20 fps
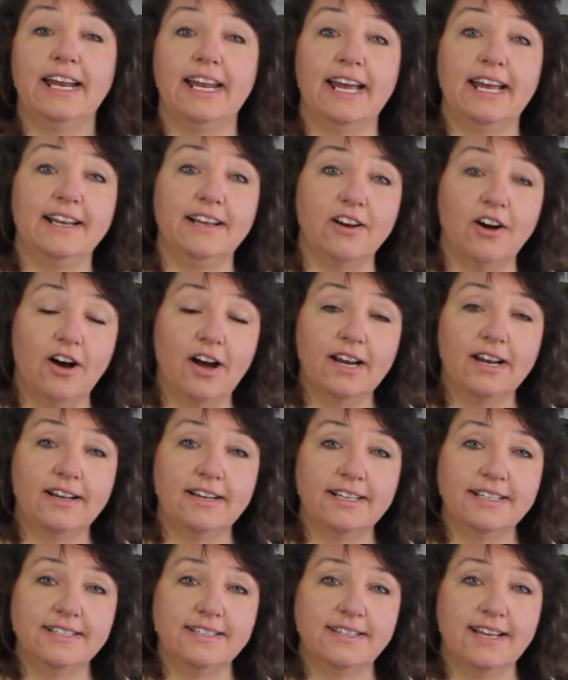and he had God
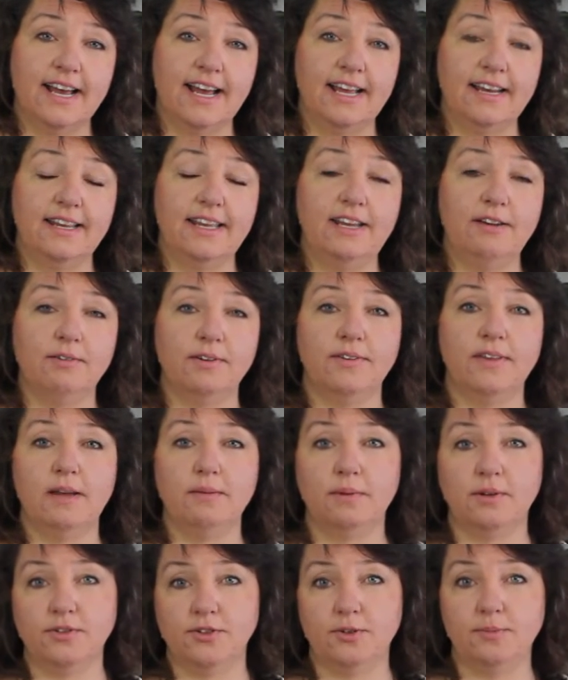on his side, he was
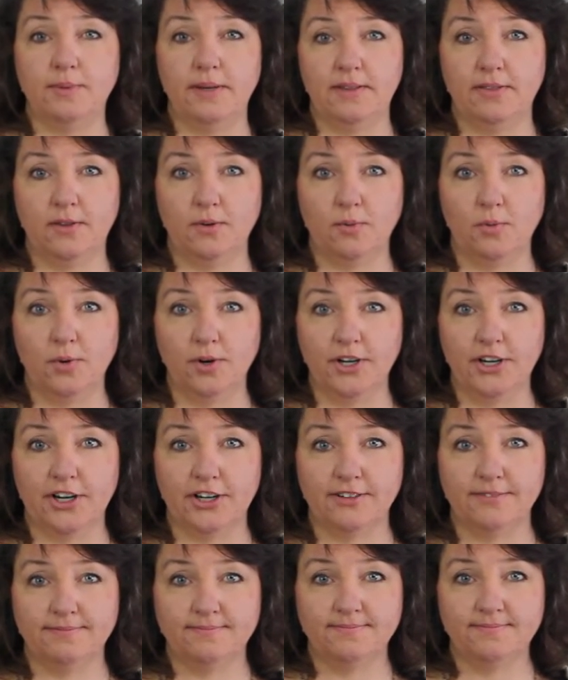able to beat the
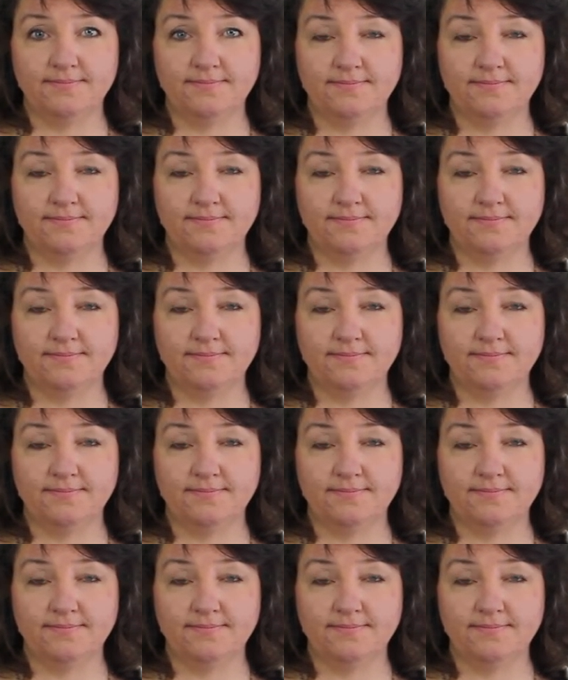warrior.